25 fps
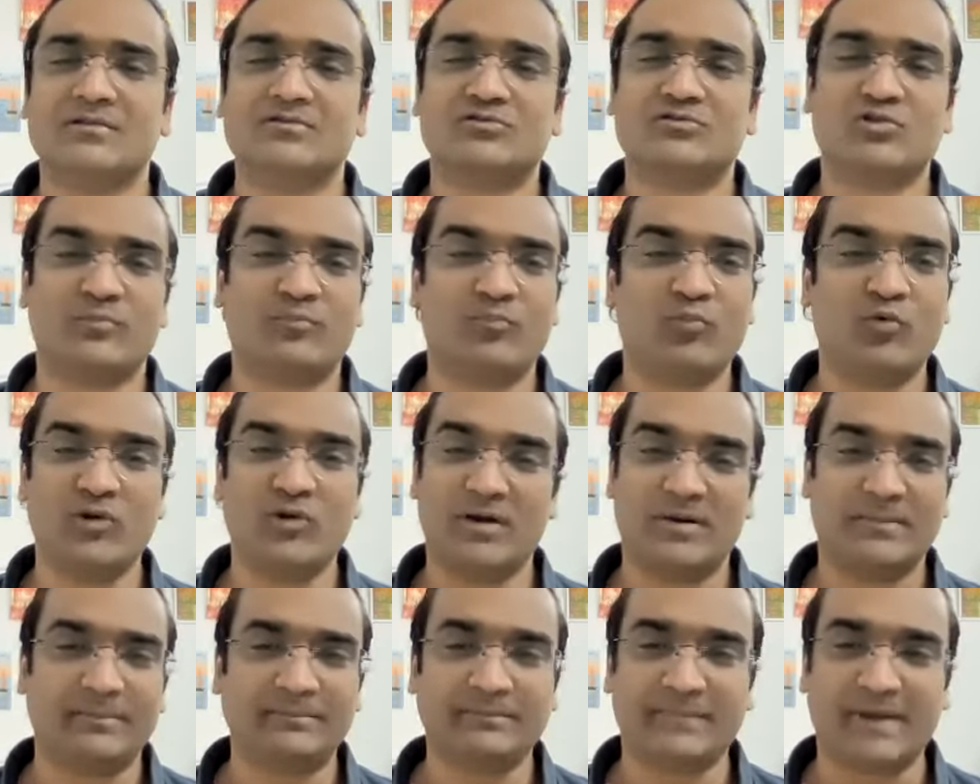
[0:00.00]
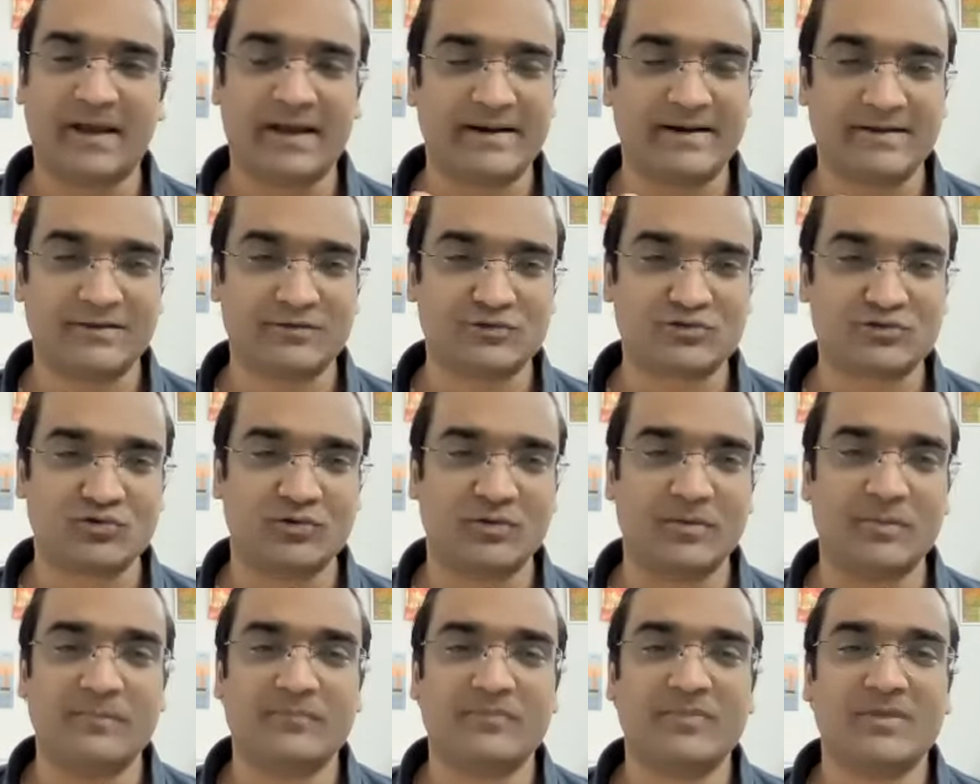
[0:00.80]
So Poonam, I
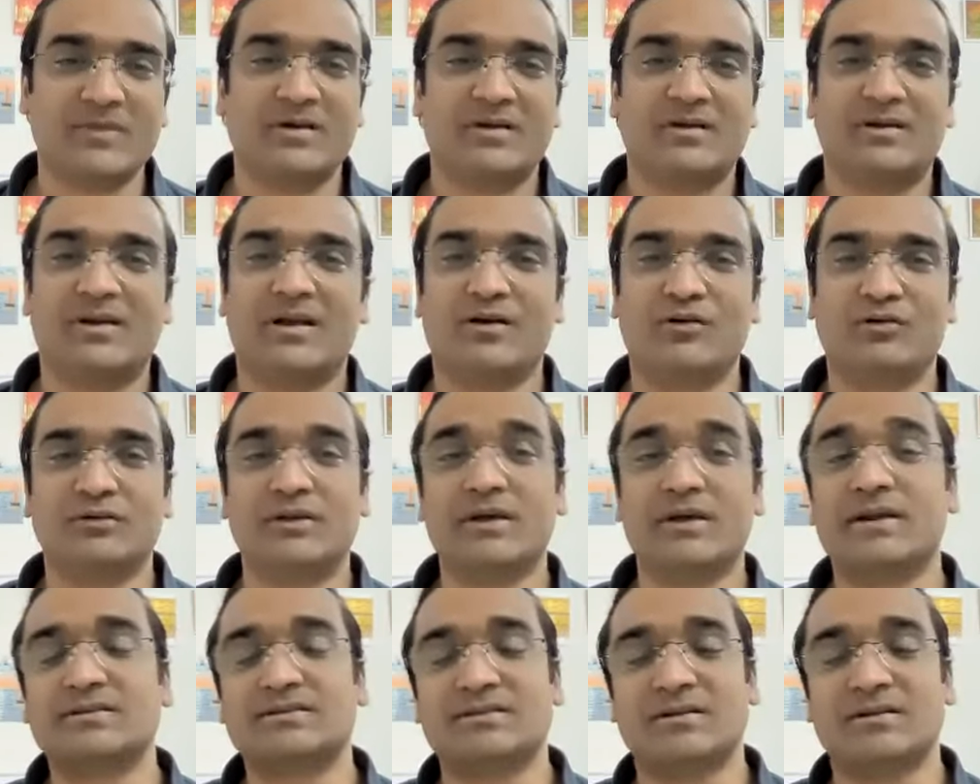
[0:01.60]
understood. Now there